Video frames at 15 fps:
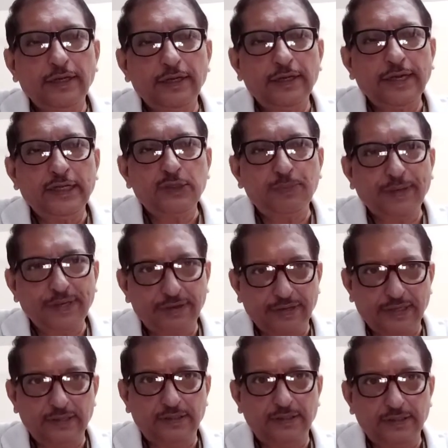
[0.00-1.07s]

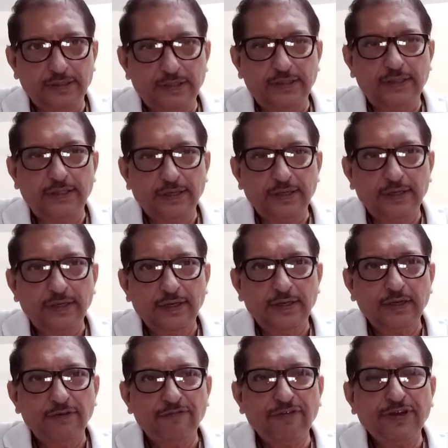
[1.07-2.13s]
experiences
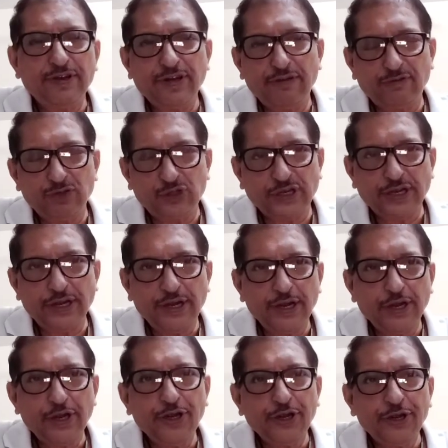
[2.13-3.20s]
when he was a
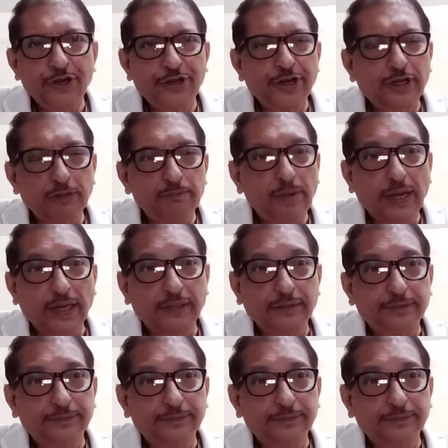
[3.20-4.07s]
young man.